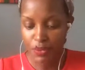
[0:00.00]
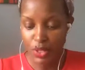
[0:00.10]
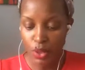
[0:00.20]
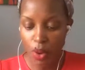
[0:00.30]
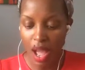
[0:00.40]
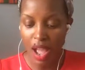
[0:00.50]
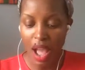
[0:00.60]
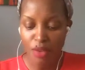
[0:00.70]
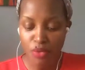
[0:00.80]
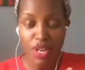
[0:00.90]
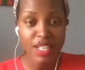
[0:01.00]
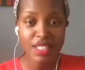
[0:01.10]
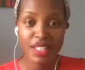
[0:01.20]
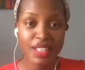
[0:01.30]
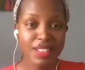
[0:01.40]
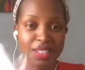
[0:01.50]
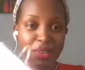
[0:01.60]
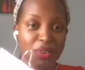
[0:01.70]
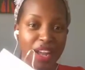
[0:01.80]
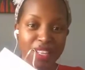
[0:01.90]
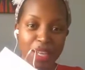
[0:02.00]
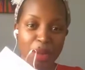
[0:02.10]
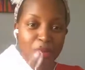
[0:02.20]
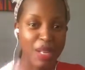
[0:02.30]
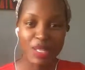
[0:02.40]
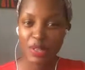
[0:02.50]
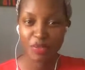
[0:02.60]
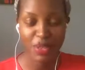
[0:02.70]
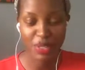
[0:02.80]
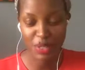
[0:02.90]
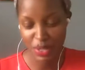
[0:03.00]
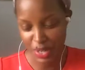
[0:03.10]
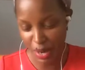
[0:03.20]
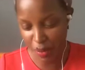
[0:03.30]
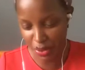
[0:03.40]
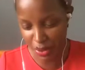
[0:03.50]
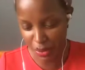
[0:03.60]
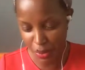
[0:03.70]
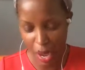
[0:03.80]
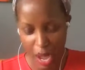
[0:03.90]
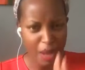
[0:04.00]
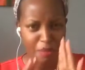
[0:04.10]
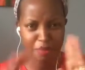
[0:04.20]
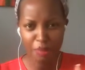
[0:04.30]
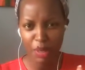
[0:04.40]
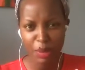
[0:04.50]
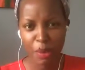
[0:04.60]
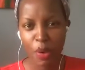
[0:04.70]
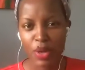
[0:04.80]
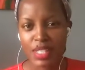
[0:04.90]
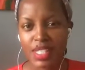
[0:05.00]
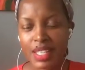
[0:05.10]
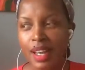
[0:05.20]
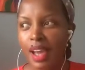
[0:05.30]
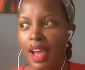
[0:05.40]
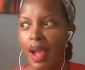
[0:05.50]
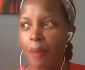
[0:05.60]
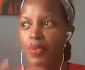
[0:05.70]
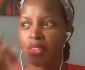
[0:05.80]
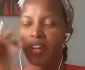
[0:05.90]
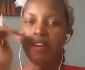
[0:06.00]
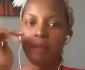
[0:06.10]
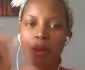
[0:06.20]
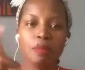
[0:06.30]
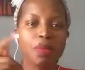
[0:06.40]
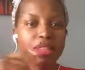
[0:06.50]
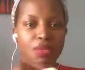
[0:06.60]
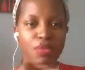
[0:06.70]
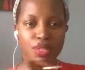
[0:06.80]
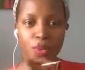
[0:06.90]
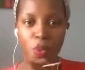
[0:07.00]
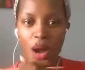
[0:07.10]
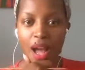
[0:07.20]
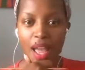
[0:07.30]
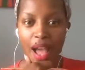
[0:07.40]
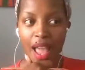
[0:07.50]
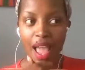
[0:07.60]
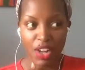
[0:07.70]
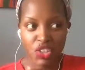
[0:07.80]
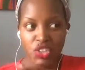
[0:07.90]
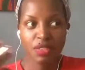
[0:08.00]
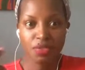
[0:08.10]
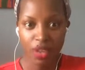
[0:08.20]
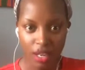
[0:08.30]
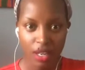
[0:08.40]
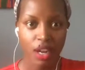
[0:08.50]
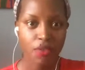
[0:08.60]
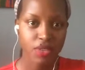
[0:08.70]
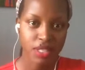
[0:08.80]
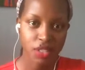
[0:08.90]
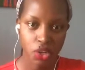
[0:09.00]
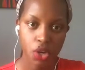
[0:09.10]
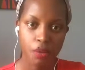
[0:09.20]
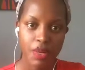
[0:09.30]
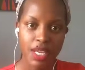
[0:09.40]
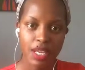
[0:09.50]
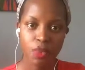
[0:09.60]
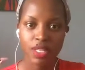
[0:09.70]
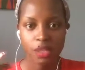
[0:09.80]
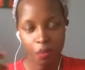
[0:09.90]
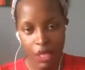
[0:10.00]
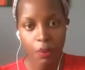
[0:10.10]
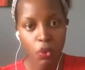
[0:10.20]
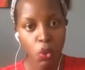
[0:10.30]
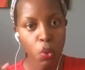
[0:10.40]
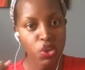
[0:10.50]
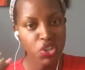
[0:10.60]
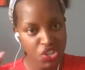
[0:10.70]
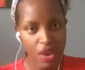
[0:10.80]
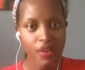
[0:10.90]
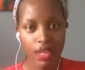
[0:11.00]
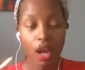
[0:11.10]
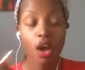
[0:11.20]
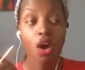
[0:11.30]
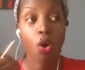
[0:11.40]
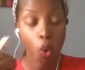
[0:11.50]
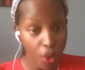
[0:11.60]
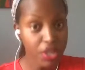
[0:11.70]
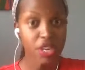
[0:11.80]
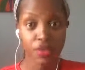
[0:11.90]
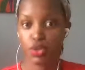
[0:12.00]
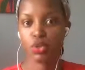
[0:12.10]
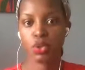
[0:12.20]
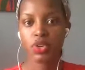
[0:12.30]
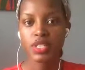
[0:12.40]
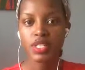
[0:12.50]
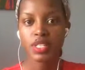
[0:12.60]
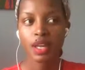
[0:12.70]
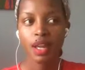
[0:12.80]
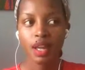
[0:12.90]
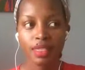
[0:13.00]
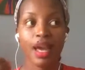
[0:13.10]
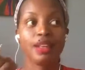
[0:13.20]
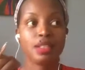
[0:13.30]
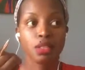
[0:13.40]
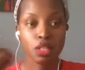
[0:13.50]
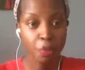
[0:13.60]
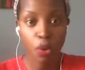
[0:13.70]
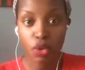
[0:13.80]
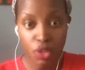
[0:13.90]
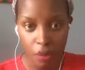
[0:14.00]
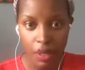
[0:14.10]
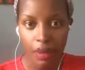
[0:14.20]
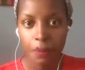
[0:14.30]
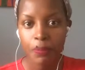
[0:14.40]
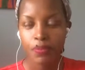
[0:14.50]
So I really did write down plenty of things to share with you, bullet points. And then I remembered the reason why I actually fell in love with Centonomy. It was the people who were sharing their ordinary stories that spoke to me.